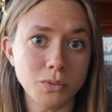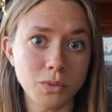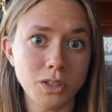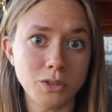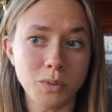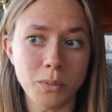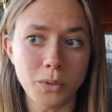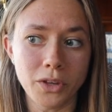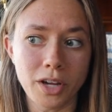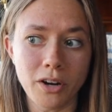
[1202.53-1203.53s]
with these
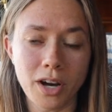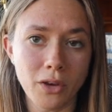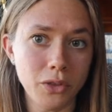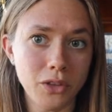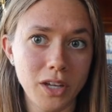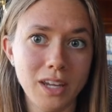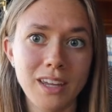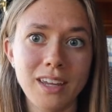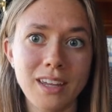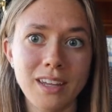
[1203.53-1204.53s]
people that are healthy.
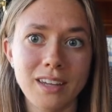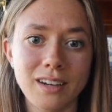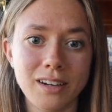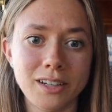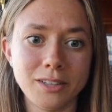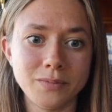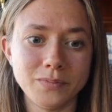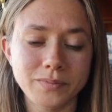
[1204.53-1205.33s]
And